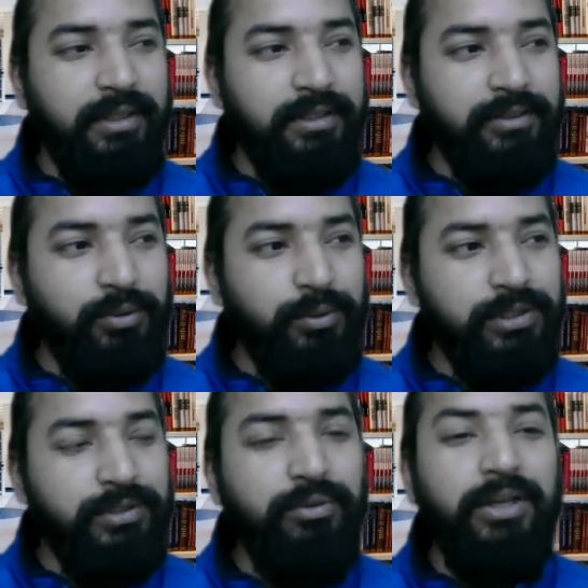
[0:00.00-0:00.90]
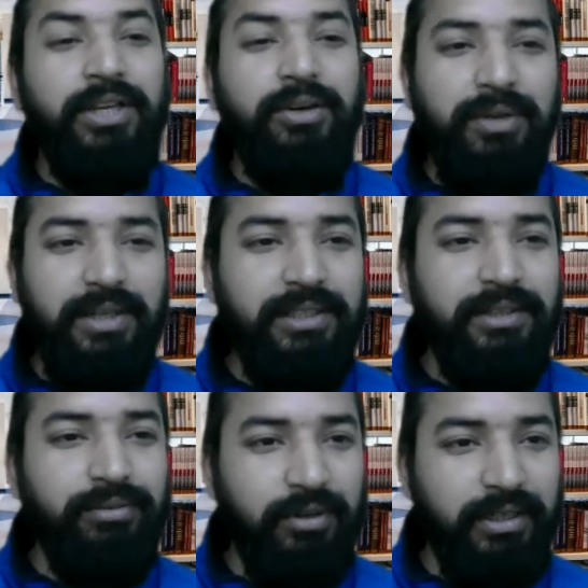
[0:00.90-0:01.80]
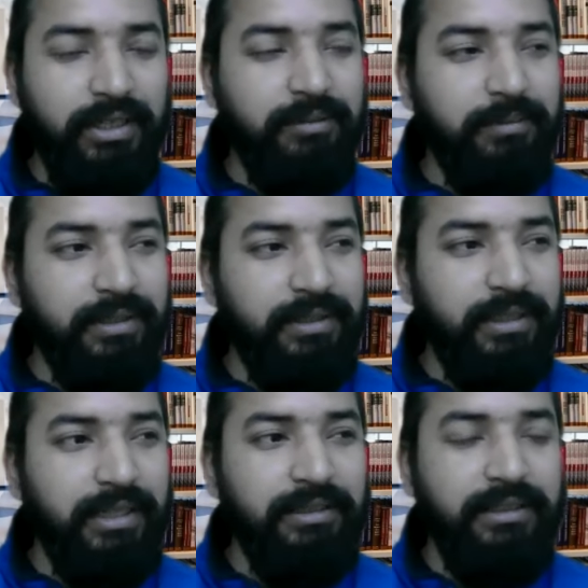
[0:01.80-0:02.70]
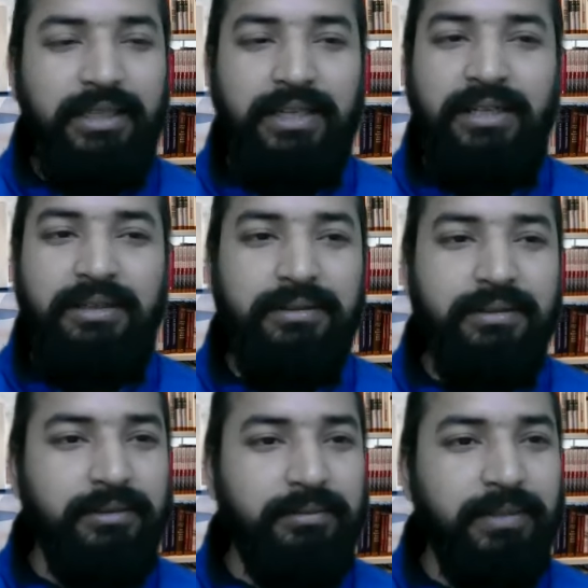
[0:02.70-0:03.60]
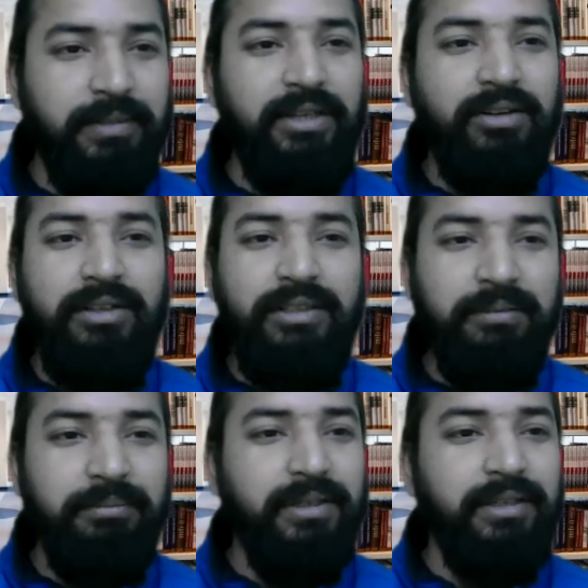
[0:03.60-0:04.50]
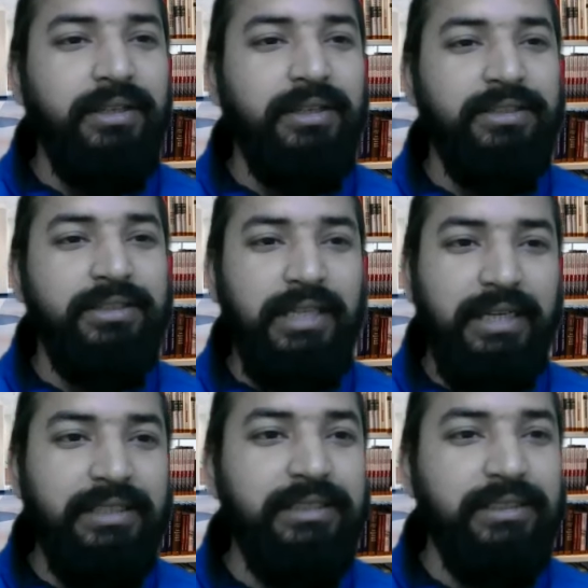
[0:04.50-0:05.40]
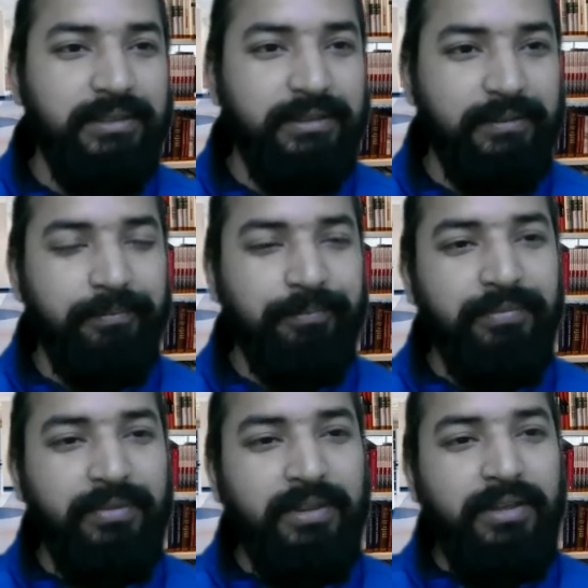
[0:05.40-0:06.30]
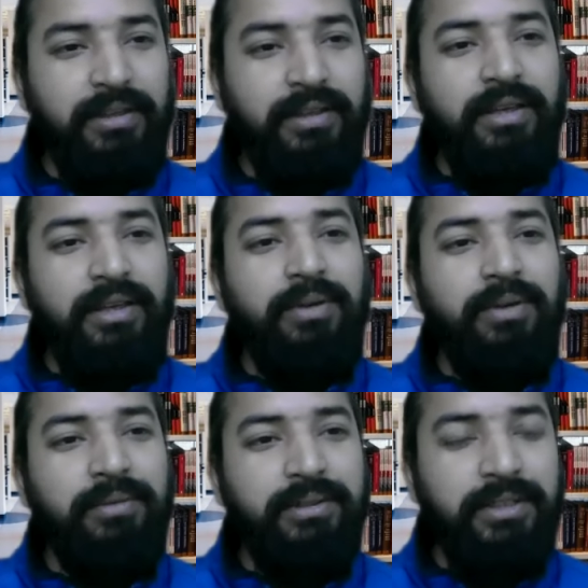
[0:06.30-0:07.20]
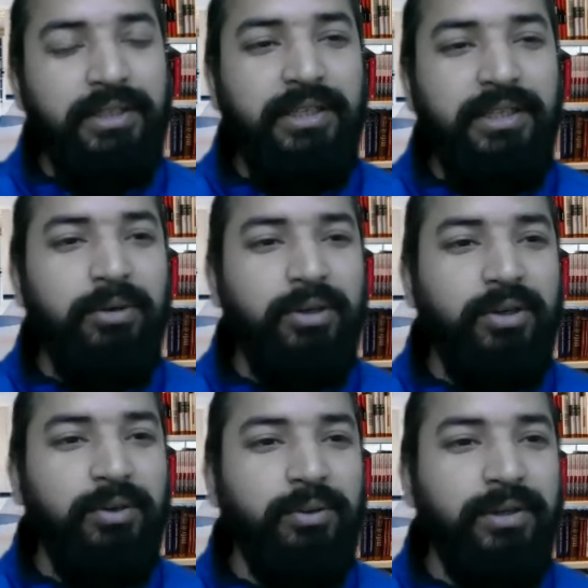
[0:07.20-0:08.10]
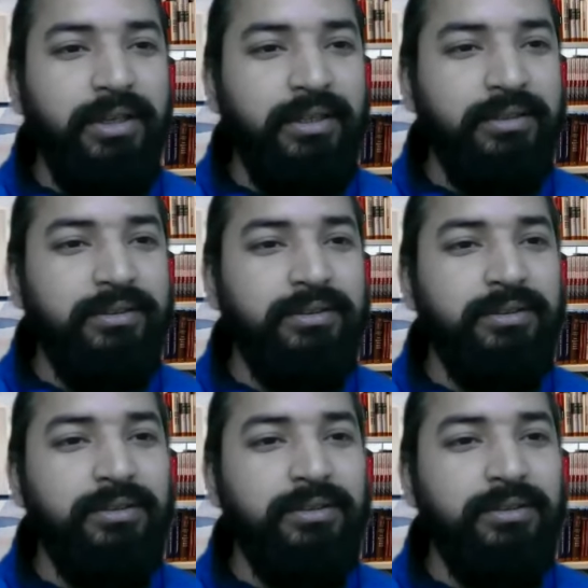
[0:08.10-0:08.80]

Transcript: his quest for equality for that matter. And there are many contemporary challenges. When we think about Lohia,